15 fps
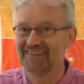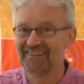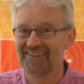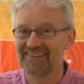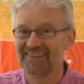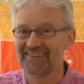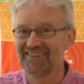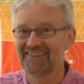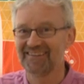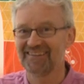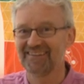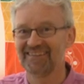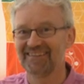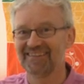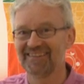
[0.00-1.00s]

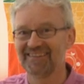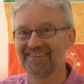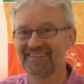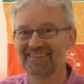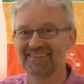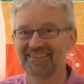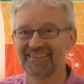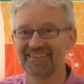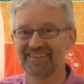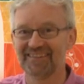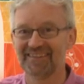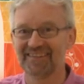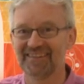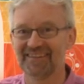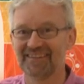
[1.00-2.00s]

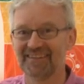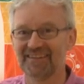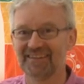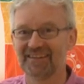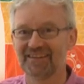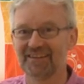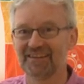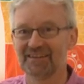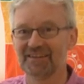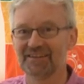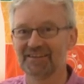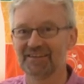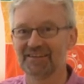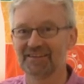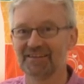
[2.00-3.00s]

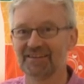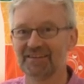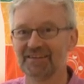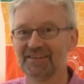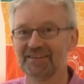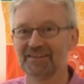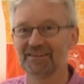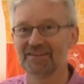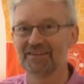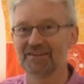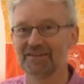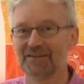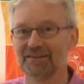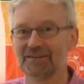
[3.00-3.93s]
This person isn't speaking.